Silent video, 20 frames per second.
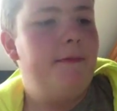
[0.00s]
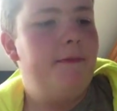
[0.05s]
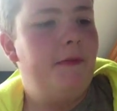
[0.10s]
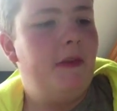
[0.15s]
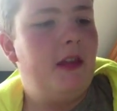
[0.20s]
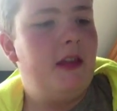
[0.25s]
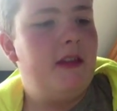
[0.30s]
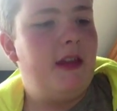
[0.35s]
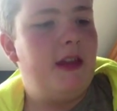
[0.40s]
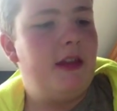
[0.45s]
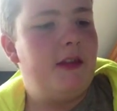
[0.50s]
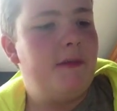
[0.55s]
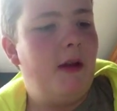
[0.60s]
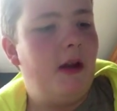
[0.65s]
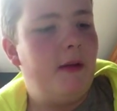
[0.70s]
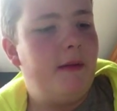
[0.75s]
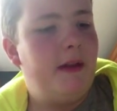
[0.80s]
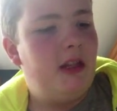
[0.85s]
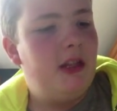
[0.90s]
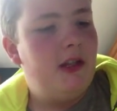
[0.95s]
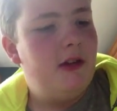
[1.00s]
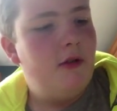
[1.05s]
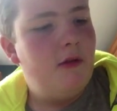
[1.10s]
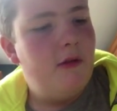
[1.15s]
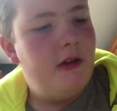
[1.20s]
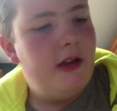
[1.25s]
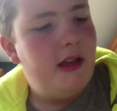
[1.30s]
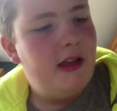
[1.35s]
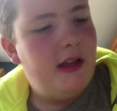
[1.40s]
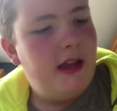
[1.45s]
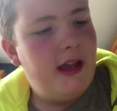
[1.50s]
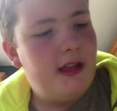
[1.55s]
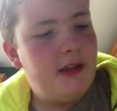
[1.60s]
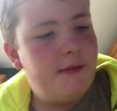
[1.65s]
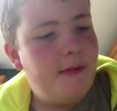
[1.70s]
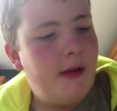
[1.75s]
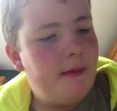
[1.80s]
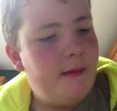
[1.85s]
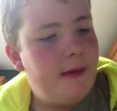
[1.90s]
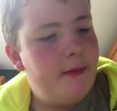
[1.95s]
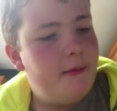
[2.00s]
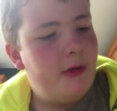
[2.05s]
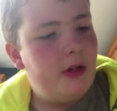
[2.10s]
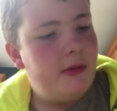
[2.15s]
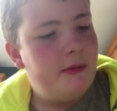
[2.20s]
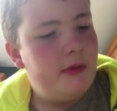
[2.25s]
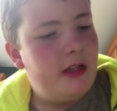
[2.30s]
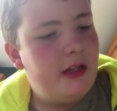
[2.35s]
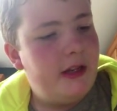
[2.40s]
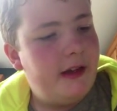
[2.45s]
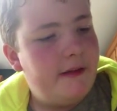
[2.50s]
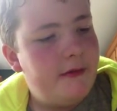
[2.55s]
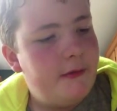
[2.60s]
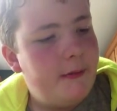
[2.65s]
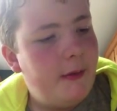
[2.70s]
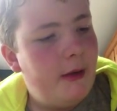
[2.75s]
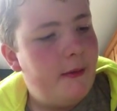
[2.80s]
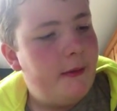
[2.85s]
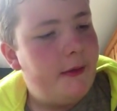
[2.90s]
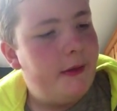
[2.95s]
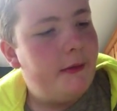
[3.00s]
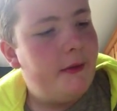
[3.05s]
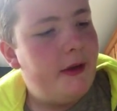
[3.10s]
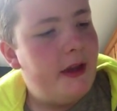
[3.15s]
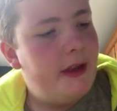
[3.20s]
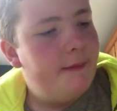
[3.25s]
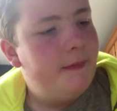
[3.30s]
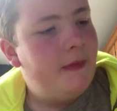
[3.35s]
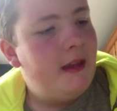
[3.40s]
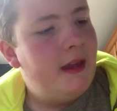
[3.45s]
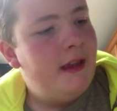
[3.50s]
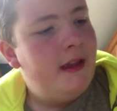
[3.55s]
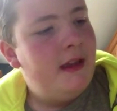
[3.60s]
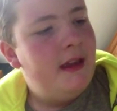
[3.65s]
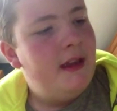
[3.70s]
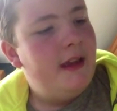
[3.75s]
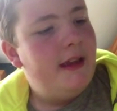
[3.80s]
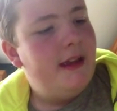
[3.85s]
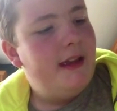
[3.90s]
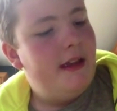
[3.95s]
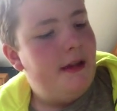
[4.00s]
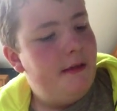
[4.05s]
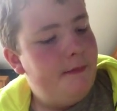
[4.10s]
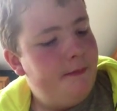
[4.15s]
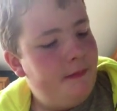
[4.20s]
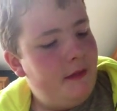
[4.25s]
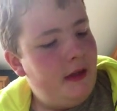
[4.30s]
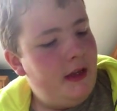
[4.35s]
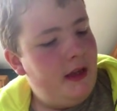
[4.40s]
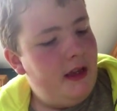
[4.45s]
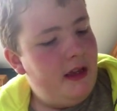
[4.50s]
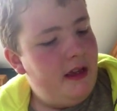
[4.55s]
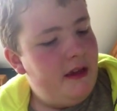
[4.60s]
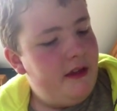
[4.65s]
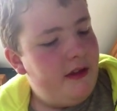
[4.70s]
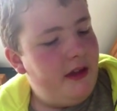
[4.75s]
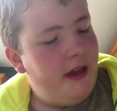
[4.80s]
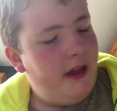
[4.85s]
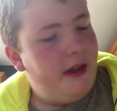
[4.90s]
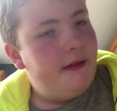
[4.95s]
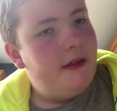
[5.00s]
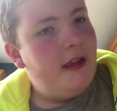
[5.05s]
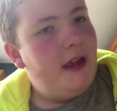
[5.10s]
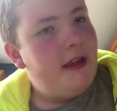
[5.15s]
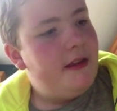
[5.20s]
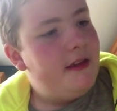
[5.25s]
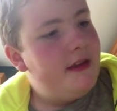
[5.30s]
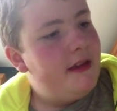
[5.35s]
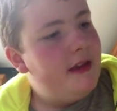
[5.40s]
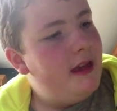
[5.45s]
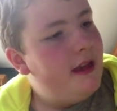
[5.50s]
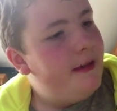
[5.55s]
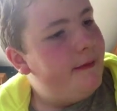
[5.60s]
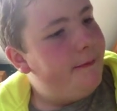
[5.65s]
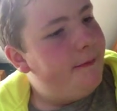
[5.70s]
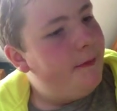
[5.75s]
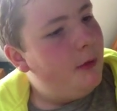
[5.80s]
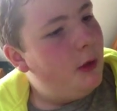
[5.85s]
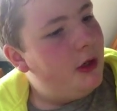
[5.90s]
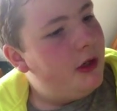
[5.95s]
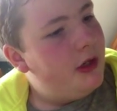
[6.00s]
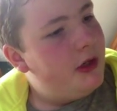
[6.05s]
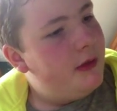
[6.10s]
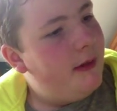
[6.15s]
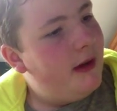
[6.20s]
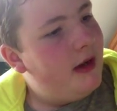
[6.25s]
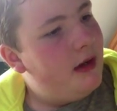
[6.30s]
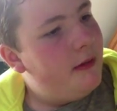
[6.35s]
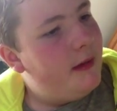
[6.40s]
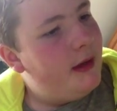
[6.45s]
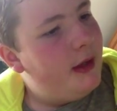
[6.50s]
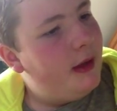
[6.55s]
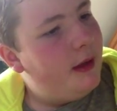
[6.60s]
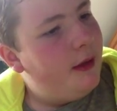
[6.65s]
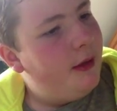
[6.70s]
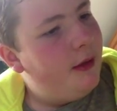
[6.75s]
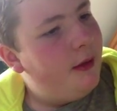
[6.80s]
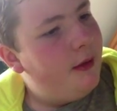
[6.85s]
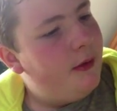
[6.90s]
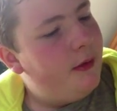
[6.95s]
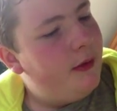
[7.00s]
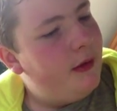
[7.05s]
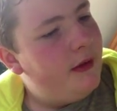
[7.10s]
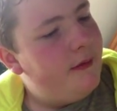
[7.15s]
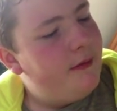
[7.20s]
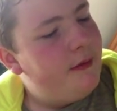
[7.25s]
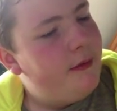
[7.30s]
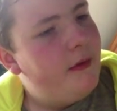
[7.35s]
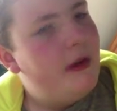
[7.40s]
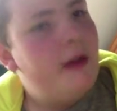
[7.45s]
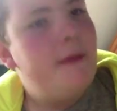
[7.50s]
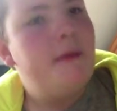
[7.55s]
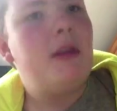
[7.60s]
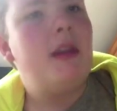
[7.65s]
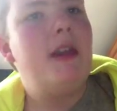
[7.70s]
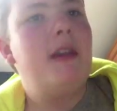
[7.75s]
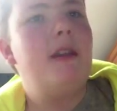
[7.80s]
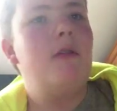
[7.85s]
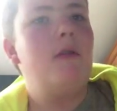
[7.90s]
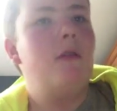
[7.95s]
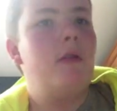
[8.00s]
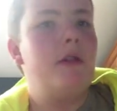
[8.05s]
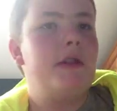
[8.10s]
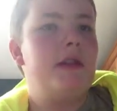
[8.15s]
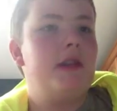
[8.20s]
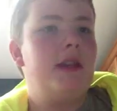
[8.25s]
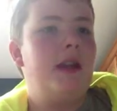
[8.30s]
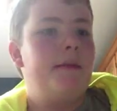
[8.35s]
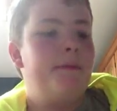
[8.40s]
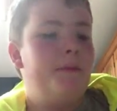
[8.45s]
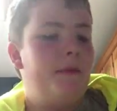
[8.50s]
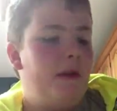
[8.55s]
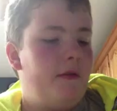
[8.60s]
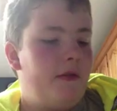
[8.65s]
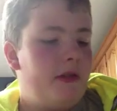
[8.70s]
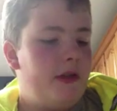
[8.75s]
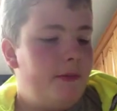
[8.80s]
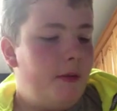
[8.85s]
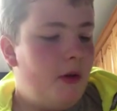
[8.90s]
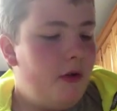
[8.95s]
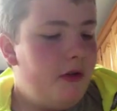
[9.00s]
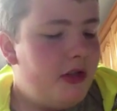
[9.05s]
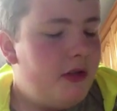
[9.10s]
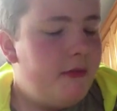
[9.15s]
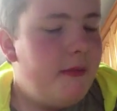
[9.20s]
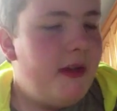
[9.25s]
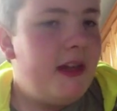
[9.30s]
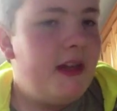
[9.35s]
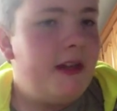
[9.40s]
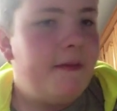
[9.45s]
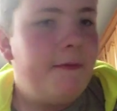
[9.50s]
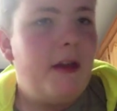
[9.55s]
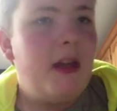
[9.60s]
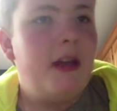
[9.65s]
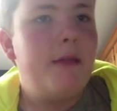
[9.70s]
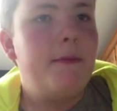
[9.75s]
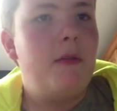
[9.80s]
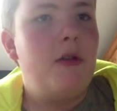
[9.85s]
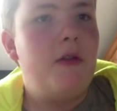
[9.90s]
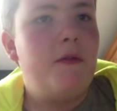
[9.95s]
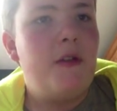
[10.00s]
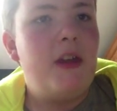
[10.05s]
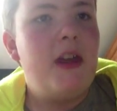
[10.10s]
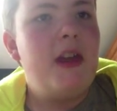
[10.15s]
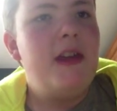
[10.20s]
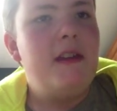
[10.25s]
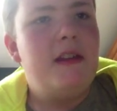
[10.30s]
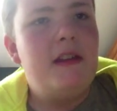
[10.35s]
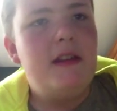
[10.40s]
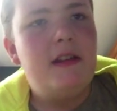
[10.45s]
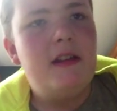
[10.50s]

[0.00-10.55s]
because he had Spider-Man 2 and Spider-Man 1, but he didn't have Spider-Man 3. So yeah, that's it for Spider-Man 3. But then, of course, they were supposed to make a Venom movie,